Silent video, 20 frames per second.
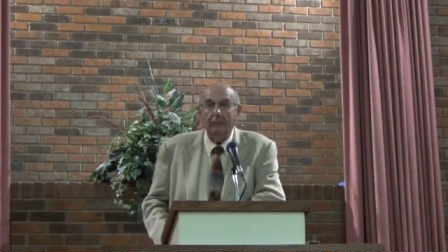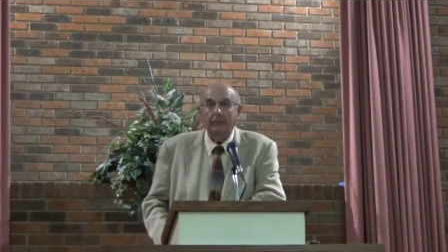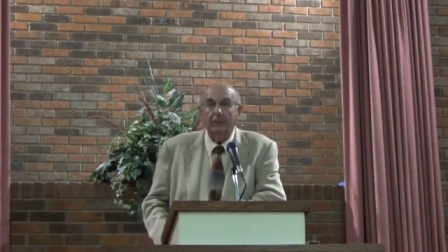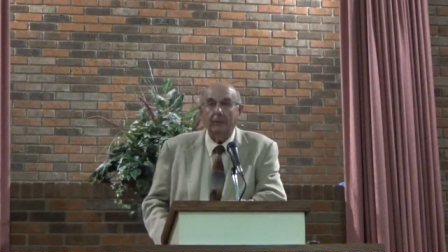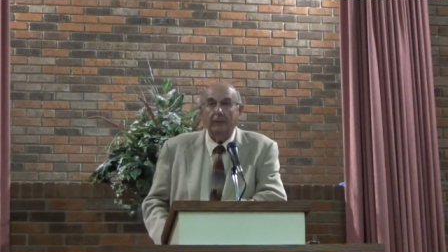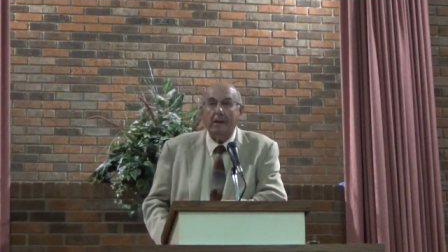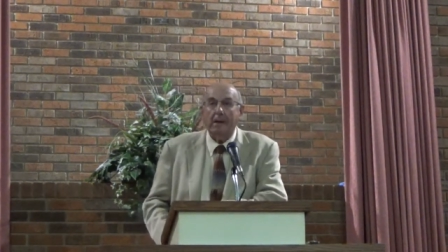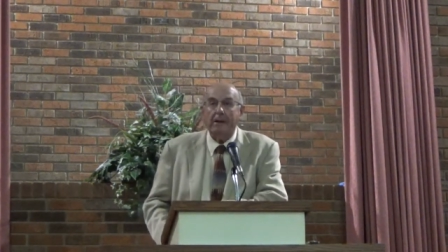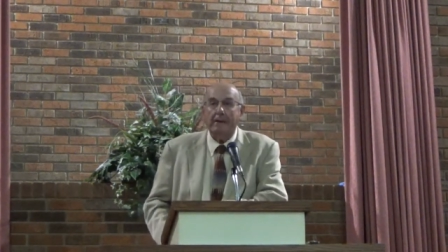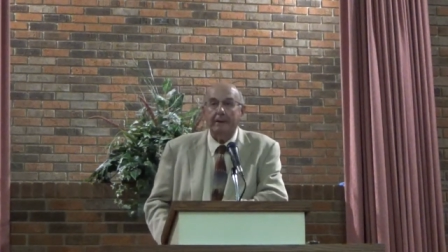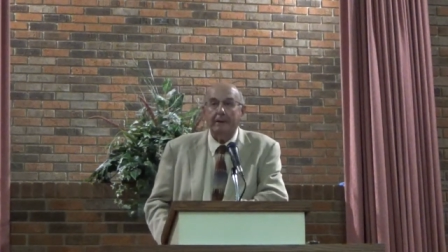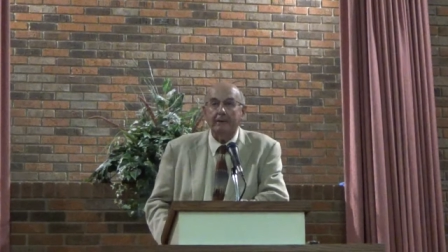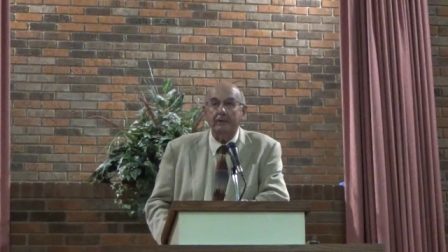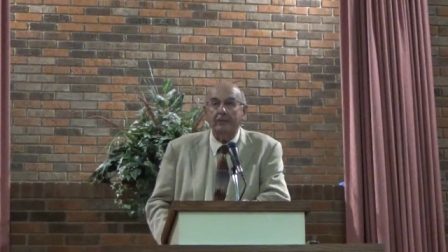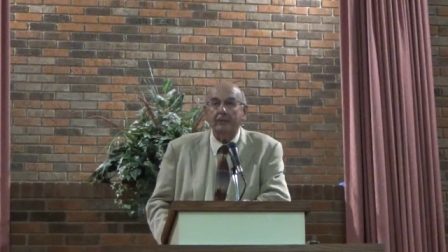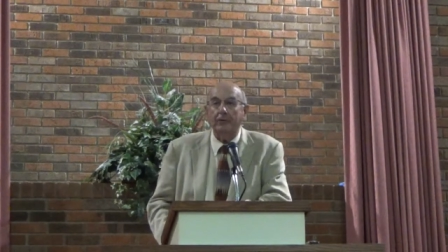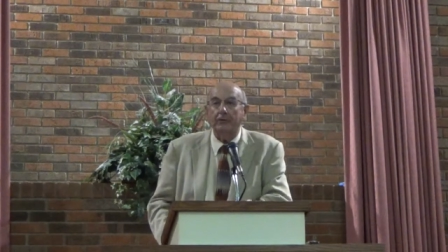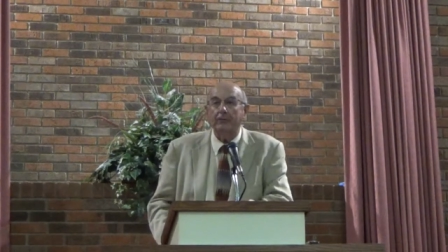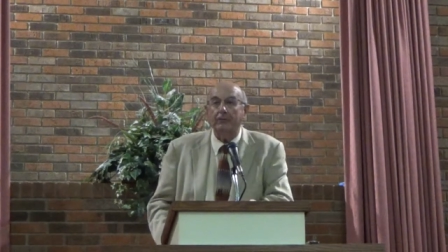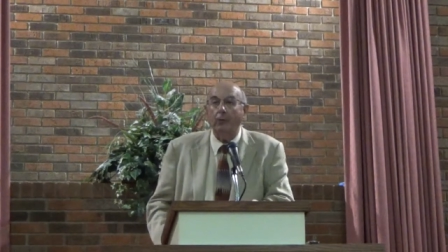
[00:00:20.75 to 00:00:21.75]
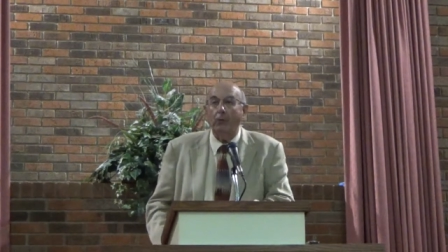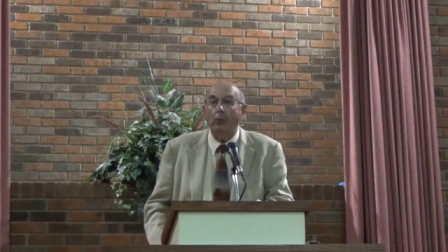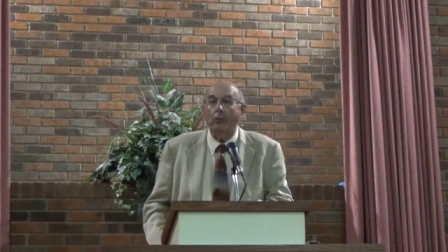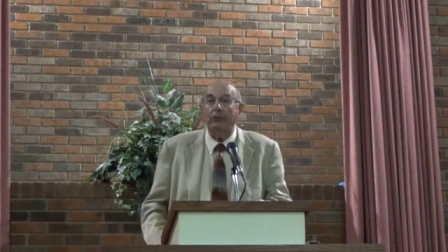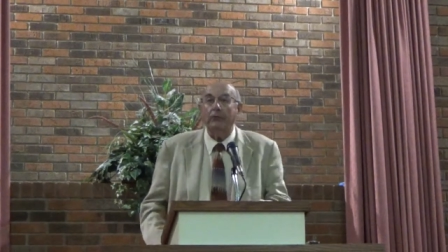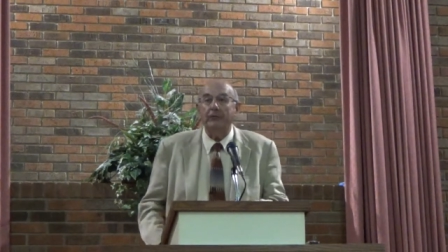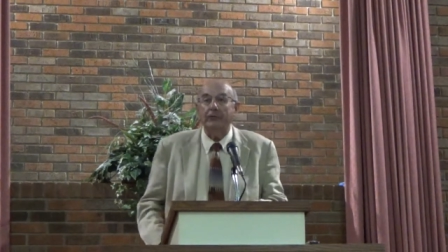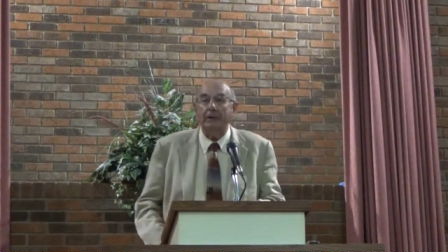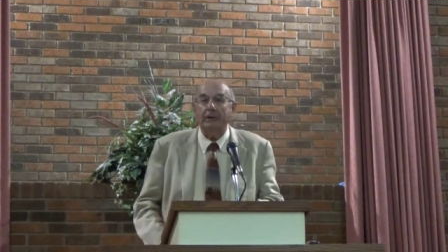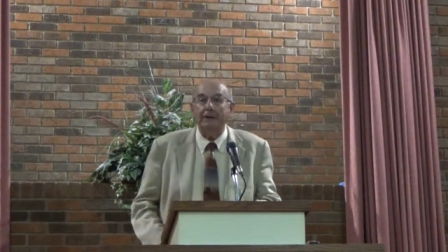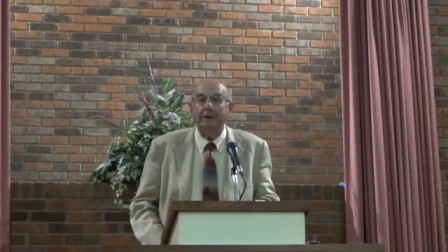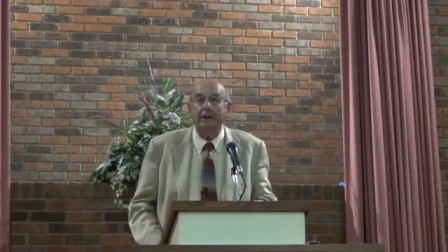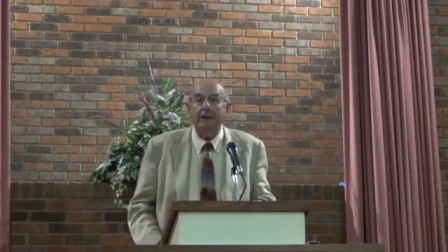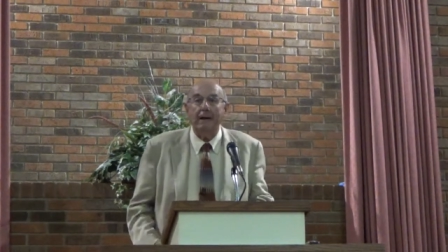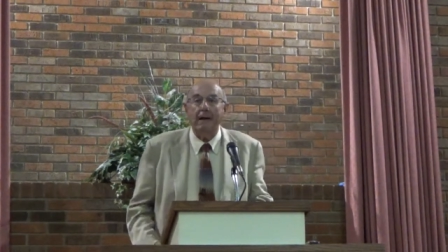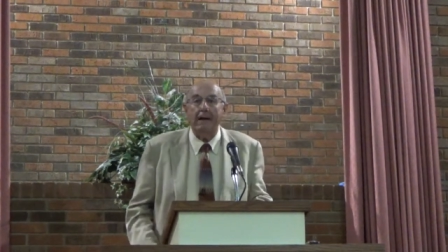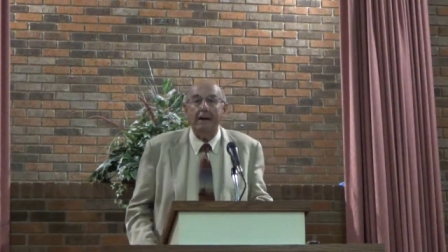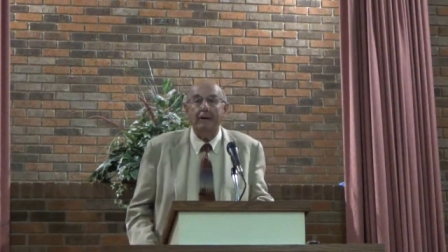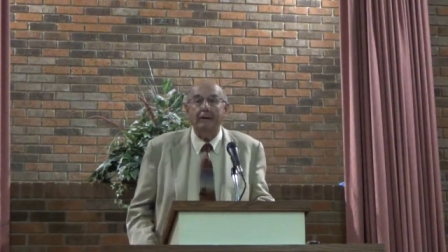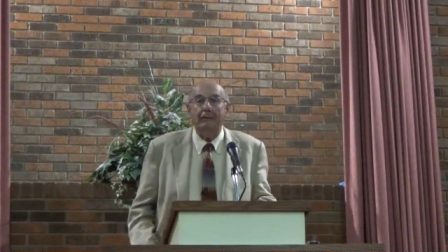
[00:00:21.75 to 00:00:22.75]
Tonight is the fourth Sunday
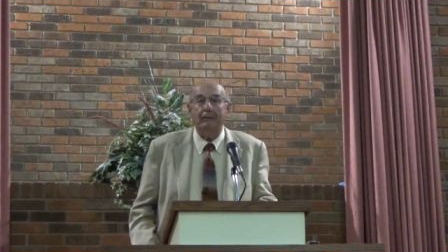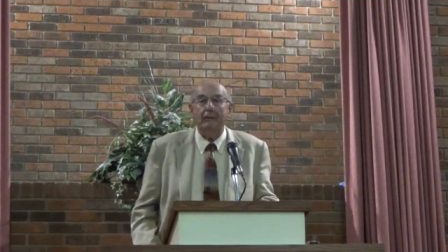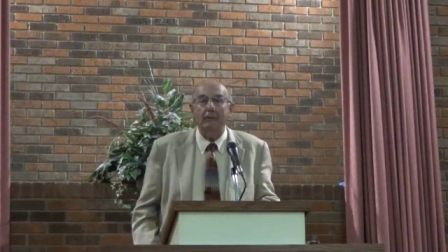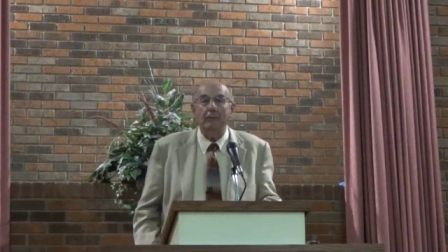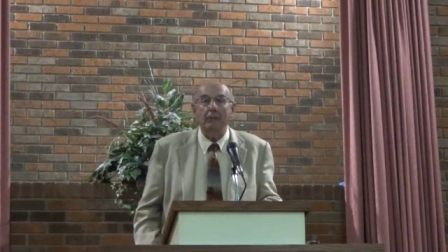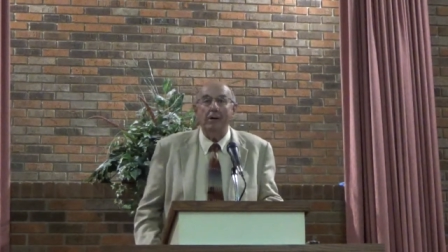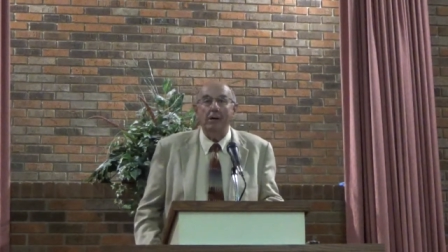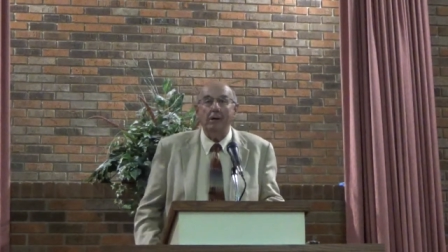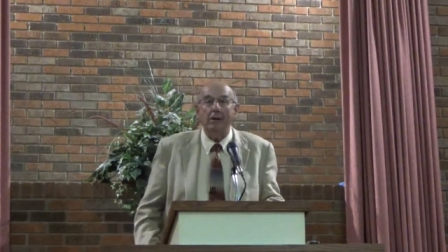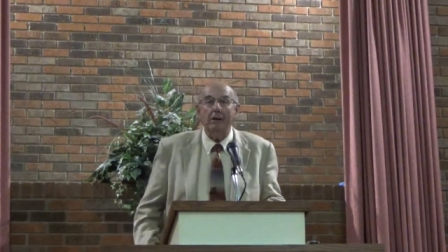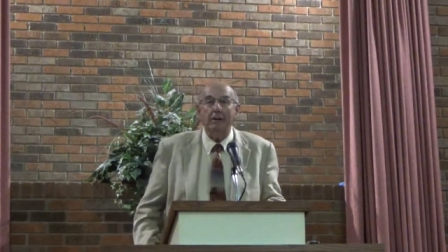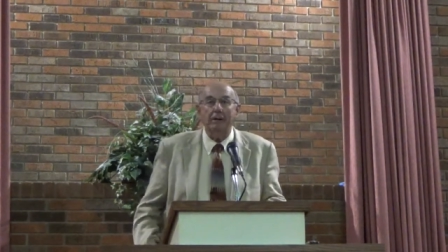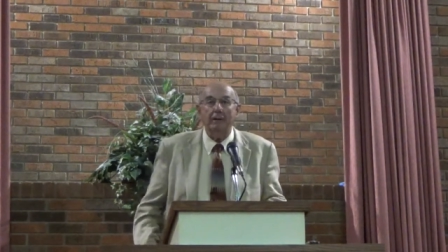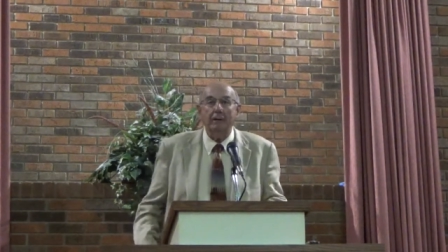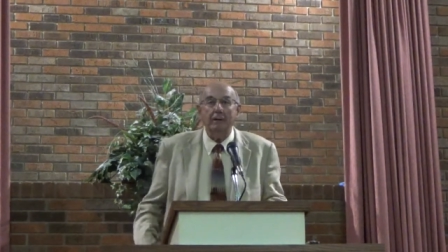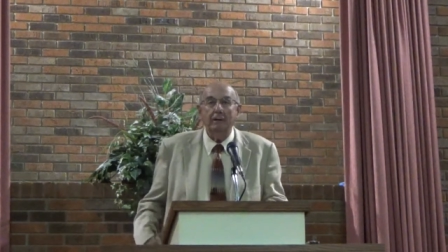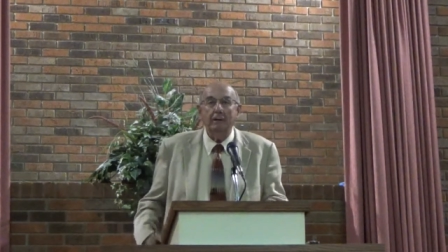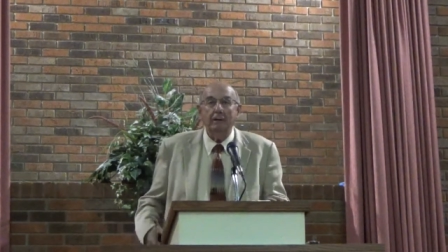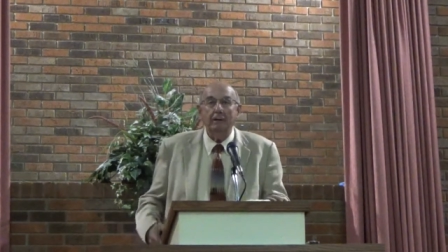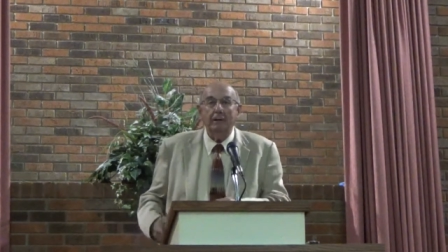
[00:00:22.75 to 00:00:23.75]
night of the month,